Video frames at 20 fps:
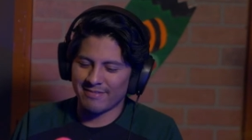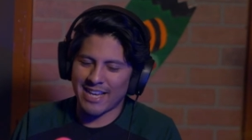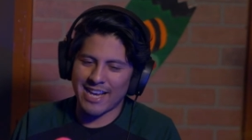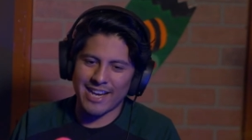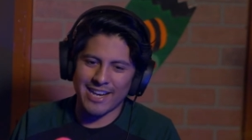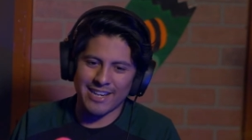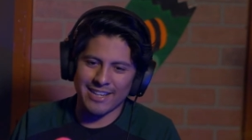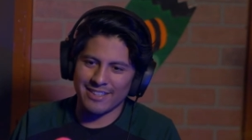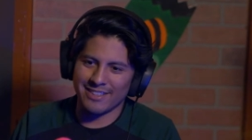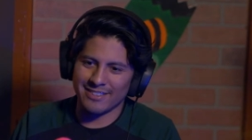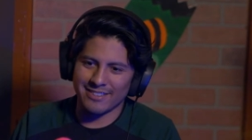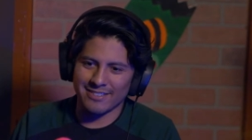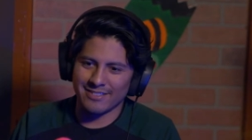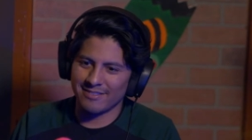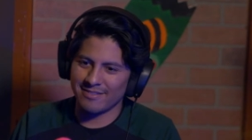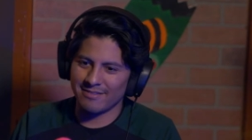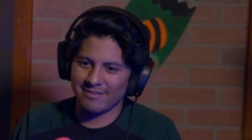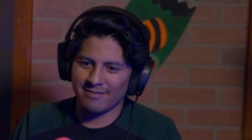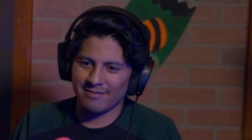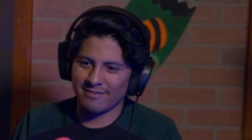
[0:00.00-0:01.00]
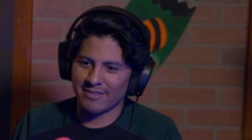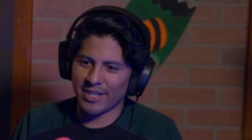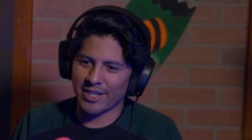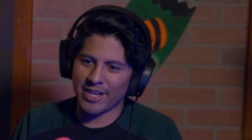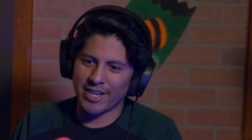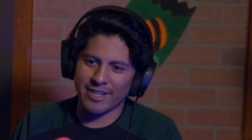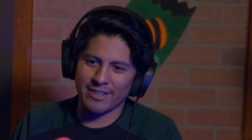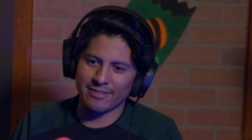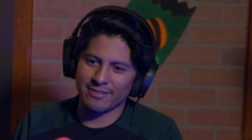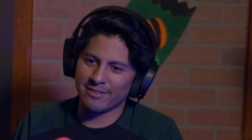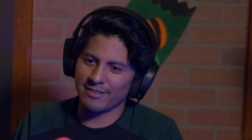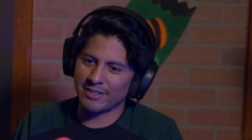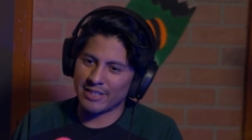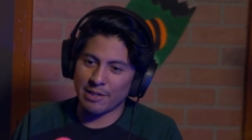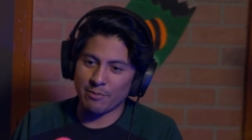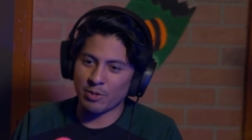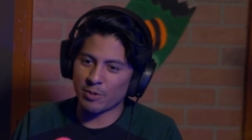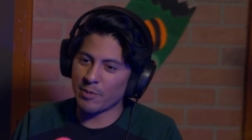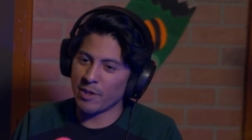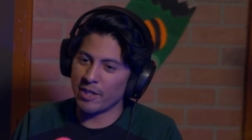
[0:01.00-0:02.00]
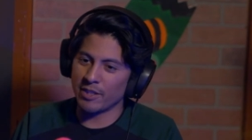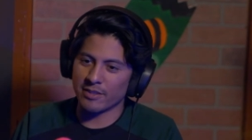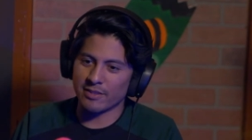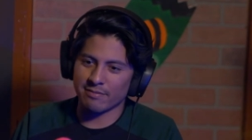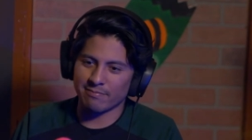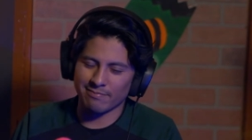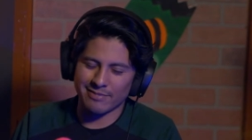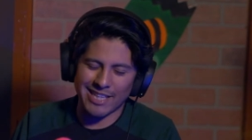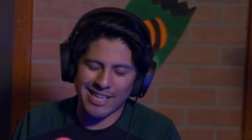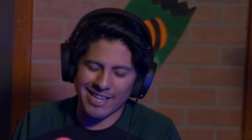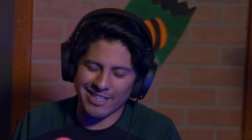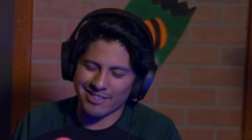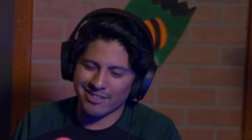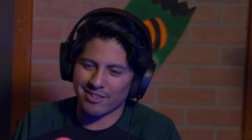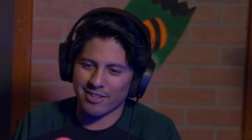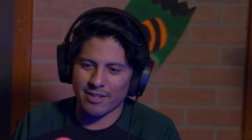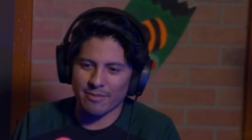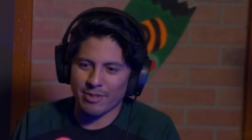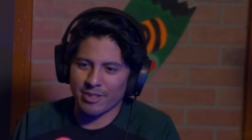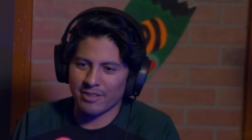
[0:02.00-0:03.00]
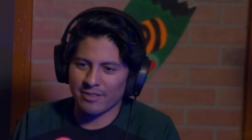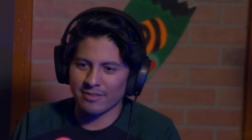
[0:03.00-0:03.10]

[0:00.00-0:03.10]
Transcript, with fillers: Nah, again, was- same response. That's all right, man.